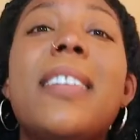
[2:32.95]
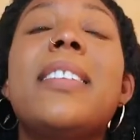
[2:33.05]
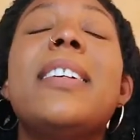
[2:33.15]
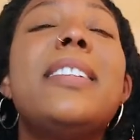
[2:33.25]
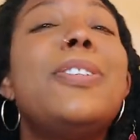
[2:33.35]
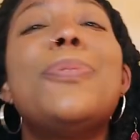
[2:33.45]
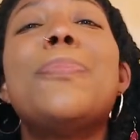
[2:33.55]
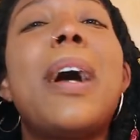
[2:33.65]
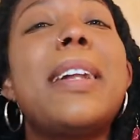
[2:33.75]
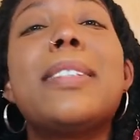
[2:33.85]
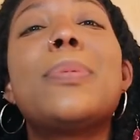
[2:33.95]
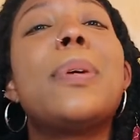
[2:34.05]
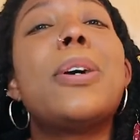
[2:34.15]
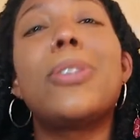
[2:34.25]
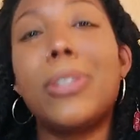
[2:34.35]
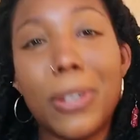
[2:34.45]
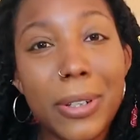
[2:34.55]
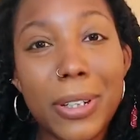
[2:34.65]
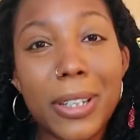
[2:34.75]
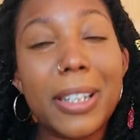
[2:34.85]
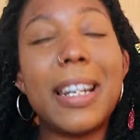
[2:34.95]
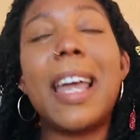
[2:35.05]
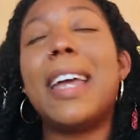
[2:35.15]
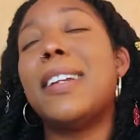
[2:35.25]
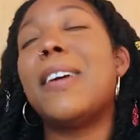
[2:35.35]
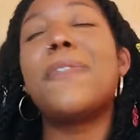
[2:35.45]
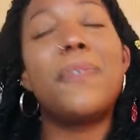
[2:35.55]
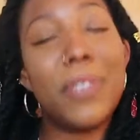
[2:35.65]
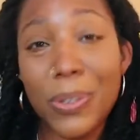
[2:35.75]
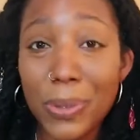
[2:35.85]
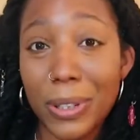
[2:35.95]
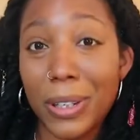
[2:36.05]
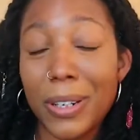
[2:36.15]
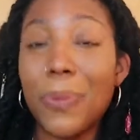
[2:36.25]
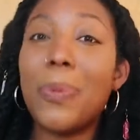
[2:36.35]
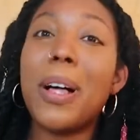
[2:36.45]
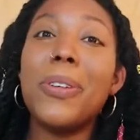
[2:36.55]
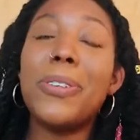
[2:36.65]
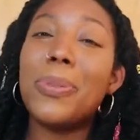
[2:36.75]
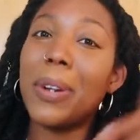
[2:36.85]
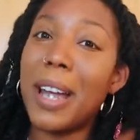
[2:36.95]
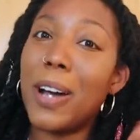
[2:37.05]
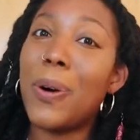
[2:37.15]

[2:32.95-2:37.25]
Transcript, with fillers: Then you might as well look good and feel good while you are at